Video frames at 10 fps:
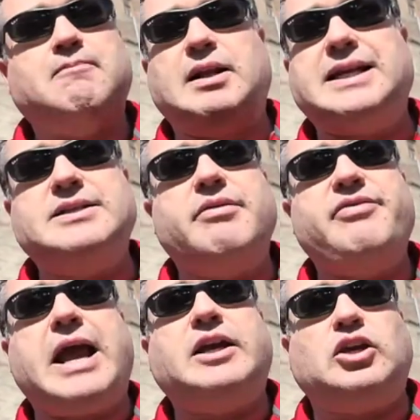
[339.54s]
please and
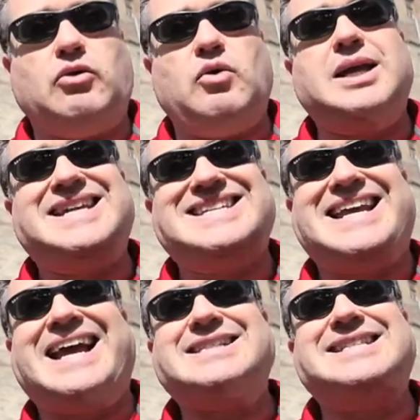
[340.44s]
thank you,
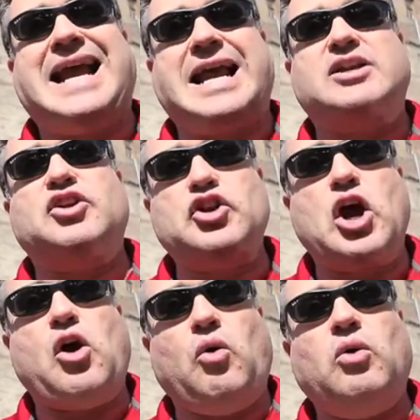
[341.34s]
yes and
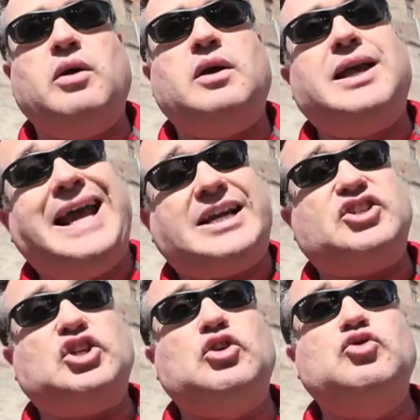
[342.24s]
no,
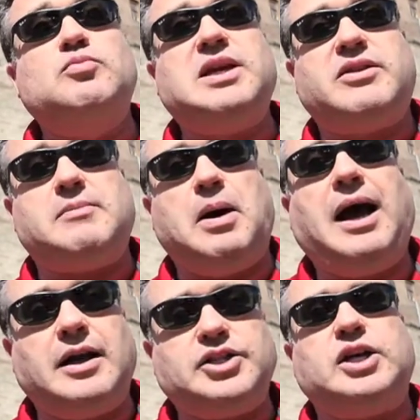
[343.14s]
excuse me the
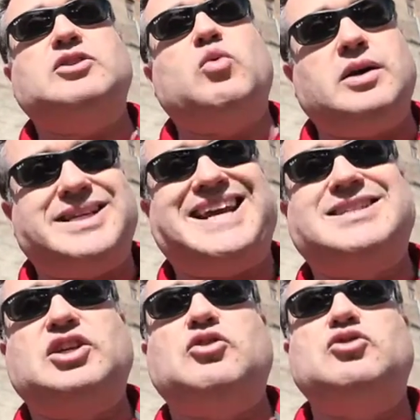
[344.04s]
apology, as well as
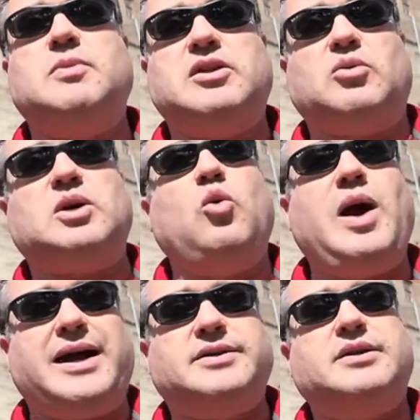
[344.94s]
excuse me the
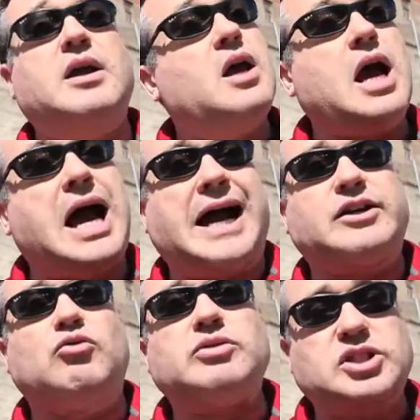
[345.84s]
request. I
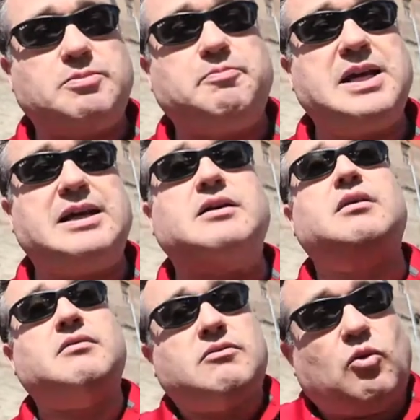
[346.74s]
don't speak
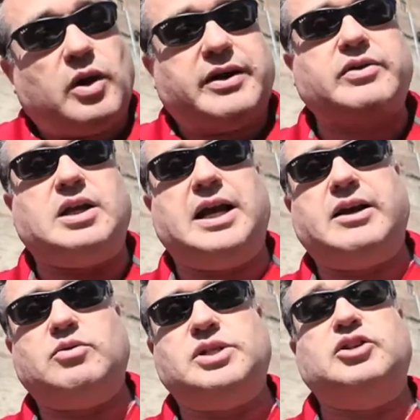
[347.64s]
whatever the
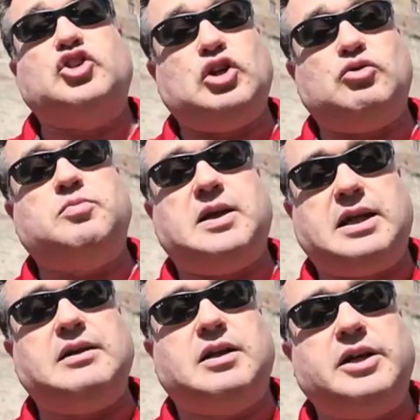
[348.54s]
language is. Do you speak
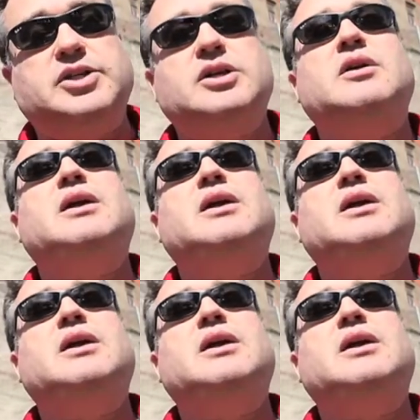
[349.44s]
English?